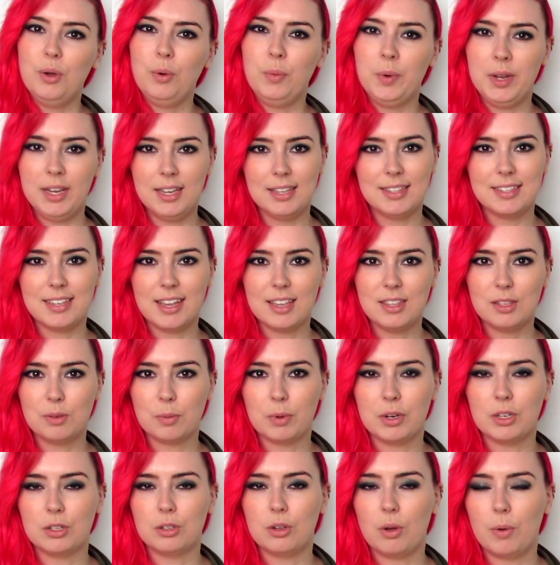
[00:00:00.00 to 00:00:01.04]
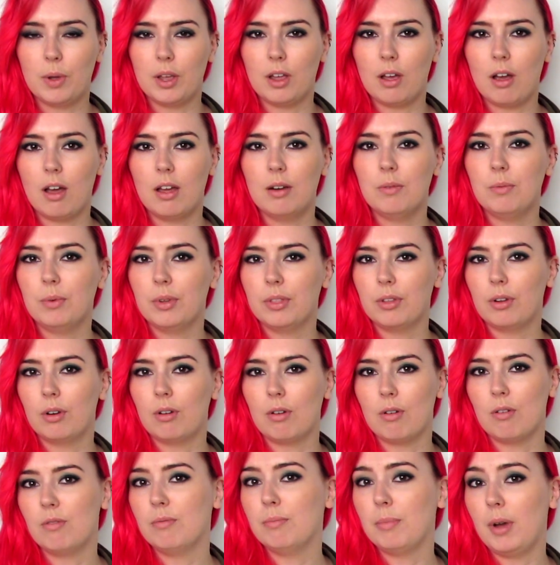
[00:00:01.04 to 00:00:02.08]
We can sense what is going on with our
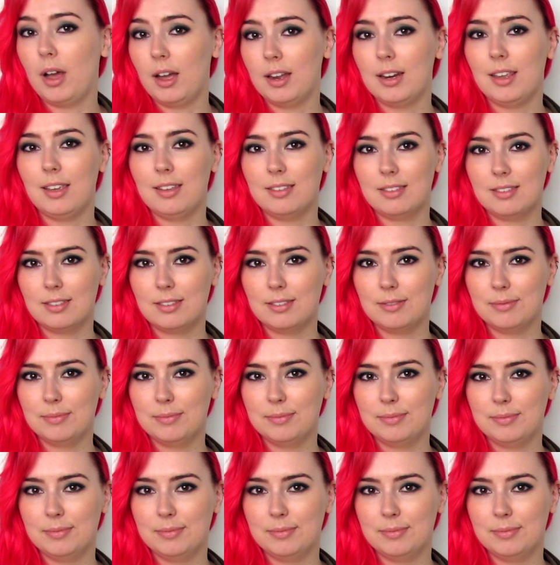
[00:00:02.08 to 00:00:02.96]
own bodies.